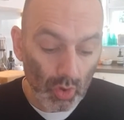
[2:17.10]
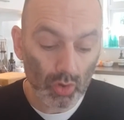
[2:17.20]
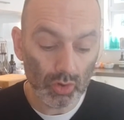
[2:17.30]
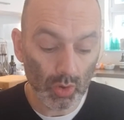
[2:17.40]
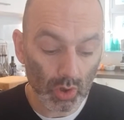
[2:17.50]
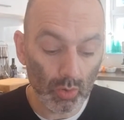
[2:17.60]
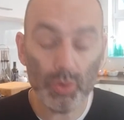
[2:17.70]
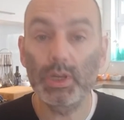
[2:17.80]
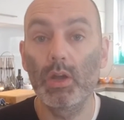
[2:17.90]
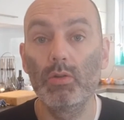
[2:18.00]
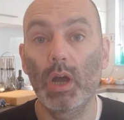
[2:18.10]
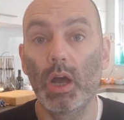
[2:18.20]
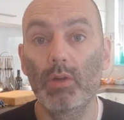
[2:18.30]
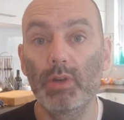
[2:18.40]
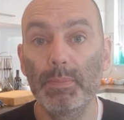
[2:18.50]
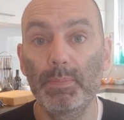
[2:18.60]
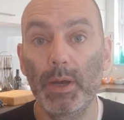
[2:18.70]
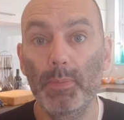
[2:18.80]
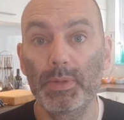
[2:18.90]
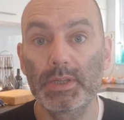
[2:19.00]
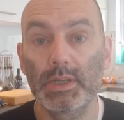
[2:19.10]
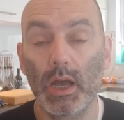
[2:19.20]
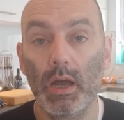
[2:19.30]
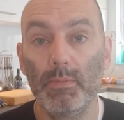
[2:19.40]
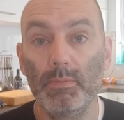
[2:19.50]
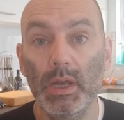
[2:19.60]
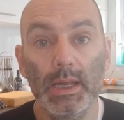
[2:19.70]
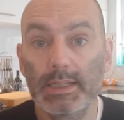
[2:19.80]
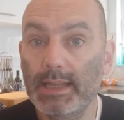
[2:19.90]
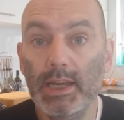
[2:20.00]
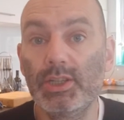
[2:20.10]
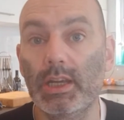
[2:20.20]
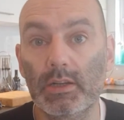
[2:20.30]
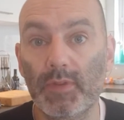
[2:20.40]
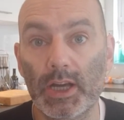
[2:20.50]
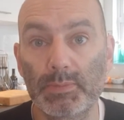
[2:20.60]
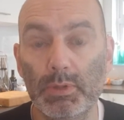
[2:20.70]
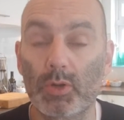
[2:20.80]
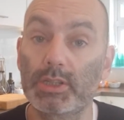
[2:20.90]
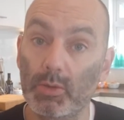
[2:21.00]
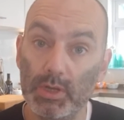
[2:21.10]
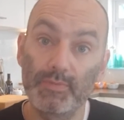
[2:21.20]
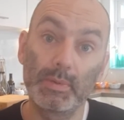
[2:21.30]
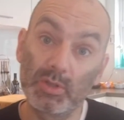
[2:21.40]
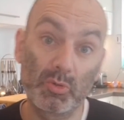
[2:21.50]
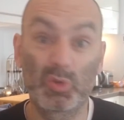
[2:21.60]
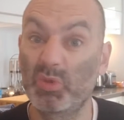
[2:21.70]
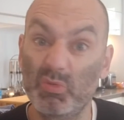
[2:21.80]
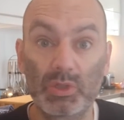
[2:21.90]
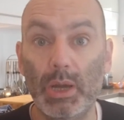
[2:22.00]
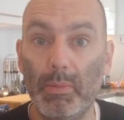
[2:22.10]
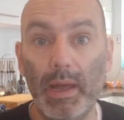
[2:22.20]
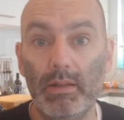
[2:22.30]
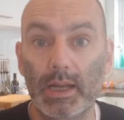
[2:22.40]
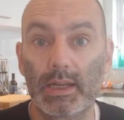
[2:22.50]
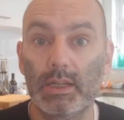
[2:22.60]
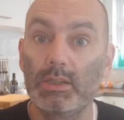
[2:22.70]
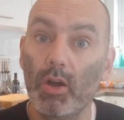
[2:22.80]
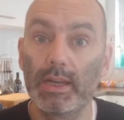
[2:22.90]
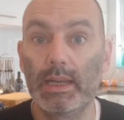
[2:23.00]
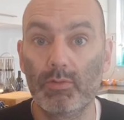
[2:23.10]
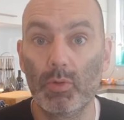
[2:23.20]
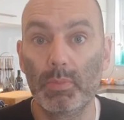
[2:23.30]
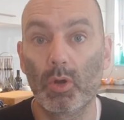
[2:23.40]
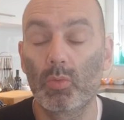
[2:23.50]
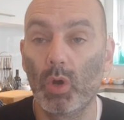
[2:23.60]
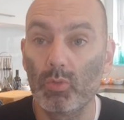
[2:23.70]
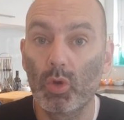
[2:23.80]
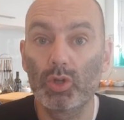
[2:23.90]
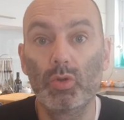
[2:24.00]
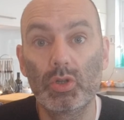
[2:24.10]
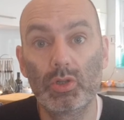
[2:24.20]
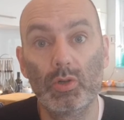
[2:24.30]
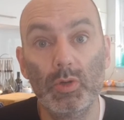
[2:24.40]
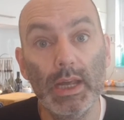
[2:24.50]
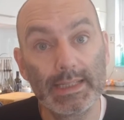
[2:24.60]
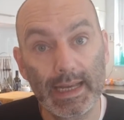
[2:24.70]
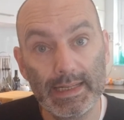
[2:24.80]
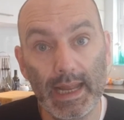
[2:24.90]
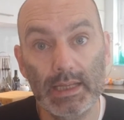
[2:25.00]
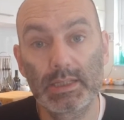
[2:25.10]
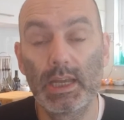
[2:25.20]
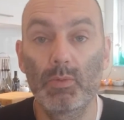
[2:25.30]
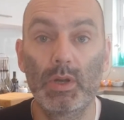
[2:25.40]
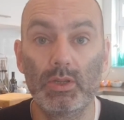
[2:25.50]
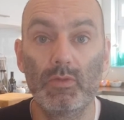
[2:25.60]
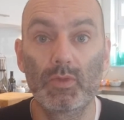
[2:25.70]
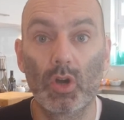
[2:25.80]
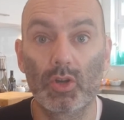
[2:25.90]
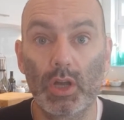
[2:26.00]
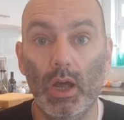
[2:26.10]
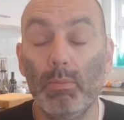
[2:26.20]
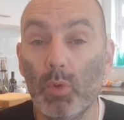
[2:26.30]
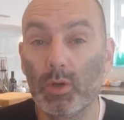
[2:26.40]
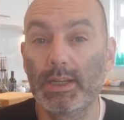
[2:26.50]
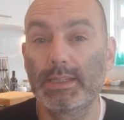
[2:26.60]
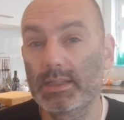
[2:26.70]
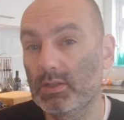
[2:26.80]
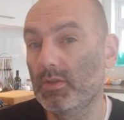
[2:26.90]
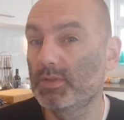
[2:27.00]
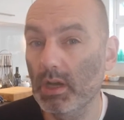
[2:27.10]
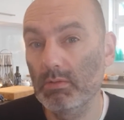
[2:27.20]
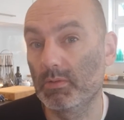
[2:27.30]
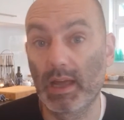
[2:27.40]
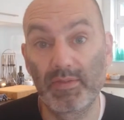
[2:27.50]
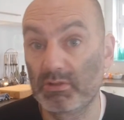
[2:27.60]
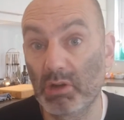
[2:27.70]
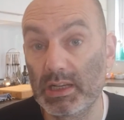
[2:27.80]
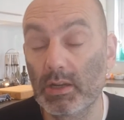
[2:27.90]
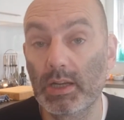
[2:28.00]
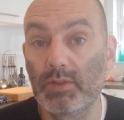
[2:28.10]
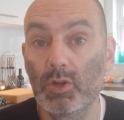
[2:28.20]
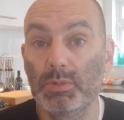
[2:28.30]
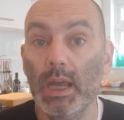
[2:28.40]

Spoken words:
You can also repurpose staging advice blogs. So we've been talking all the time about like a dining room blog, where what you could do, say next year when you've got more listings that you've sold or have great dining rooms,